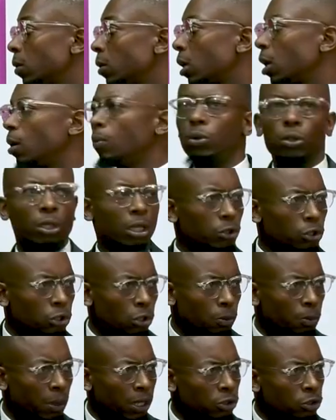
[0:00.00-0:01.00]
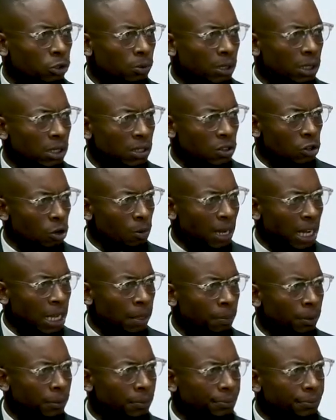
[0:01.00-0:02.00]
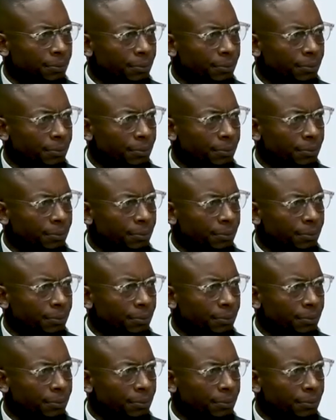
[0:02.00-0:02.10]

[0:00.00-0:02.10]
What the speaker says: Come on now, talk back to me. It's in your Bible.